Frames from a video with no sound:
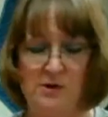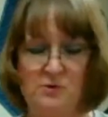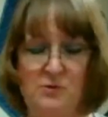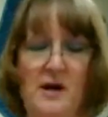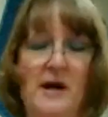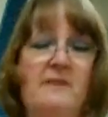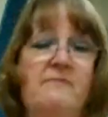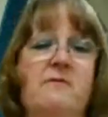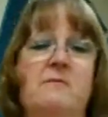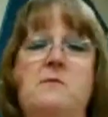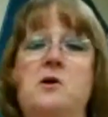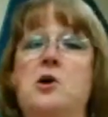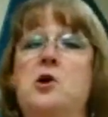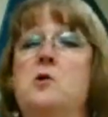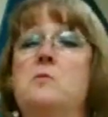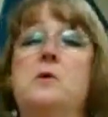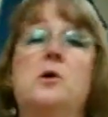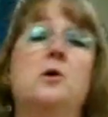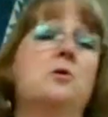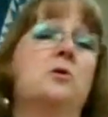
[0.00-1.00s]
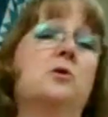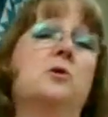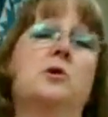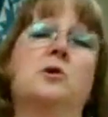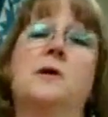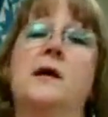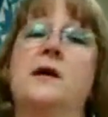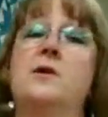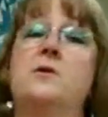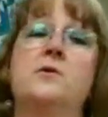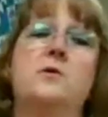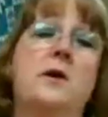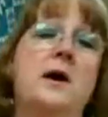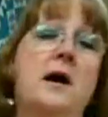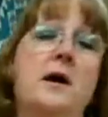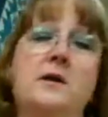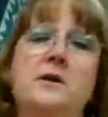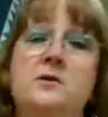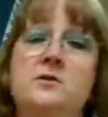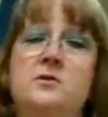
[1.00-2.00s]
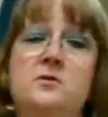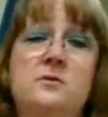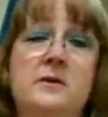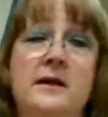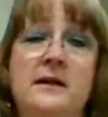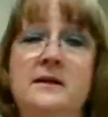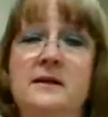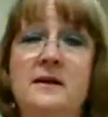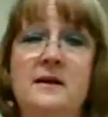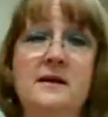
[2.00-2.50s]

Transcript: drive from home. Oh, girl, I don't know how you do it.